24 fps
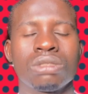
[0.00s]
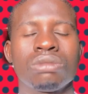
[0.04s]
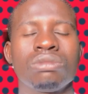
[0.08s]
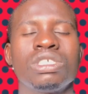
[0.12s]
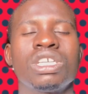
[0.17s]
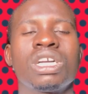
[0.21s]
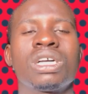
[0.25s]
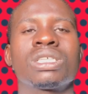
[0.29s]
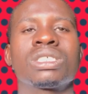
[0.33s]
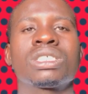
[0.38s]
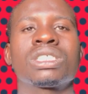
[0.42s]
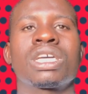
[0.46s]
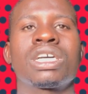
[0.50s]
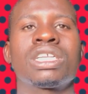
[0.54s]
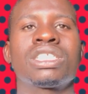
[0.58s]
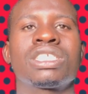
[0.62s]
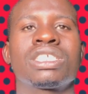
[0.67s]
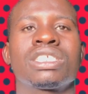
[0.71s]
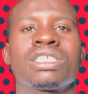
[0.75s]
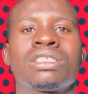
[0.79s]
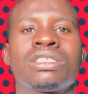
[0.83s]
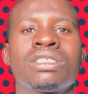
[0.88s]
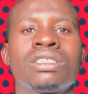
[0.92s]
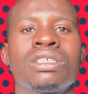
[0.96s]
we are
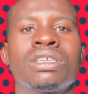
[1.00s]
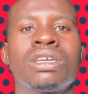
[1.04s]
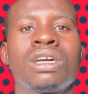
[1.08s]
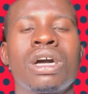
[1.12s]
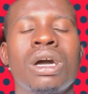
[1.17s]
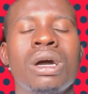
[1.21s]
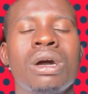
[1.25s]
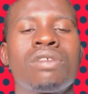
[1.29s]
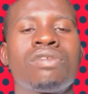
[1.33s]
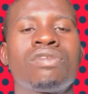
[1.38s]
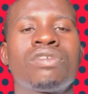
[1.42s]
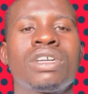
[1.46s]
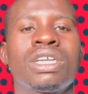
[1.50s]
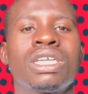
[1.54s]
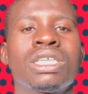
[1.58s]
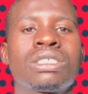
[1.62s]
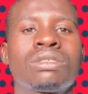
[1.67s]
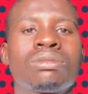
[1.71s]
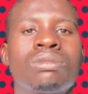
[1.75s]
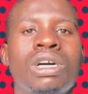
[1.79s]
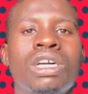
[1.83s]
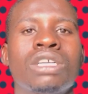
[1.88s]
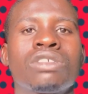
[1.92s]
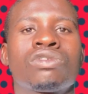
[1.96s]
starting our
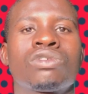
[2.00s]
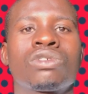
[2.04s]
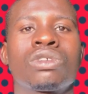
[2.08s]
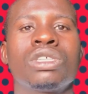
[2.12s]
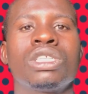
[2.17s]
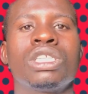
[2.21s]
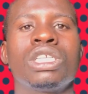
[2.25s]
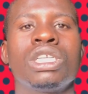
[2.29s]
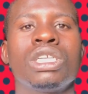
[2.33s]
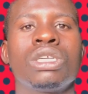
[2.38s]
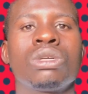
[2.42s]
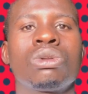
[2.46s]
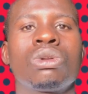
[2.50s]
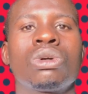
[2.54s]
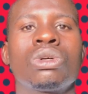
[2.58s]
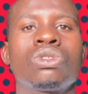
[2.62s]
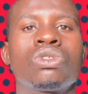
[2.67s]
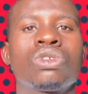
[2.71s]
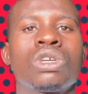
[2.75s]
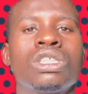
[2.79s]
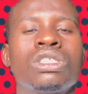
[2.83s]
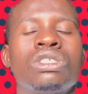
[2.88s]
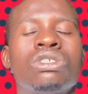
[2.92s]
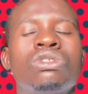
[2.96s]
first match from Euro
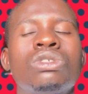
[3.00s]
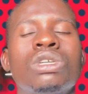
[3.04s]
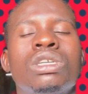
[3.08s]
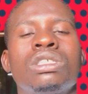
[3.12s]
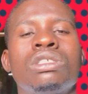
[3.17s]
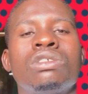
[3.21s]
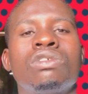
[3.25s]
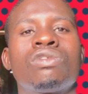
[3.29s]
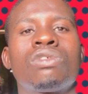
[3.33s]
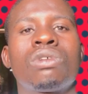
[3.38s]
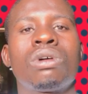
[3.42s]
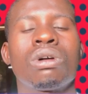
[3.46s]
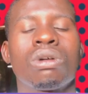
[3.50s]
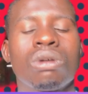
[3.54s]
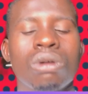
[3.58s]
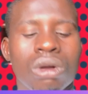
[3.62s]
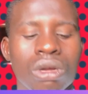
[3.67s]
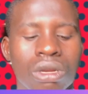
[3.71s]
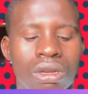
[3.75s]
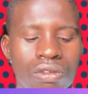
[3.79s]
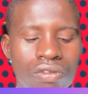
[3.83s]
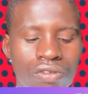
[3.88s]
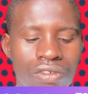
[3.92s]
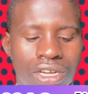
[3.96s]
2024
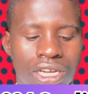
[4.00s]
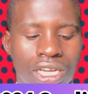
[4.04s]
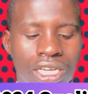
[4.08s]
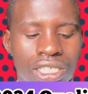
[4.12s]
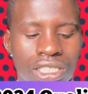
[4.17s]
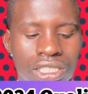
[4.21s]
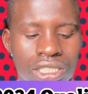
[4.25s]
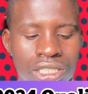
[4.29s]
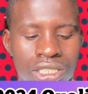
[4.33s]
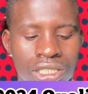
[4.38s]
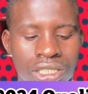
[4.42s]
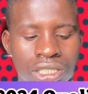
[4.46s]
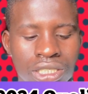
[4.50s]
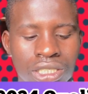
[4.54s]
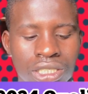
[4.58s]
qualifiers,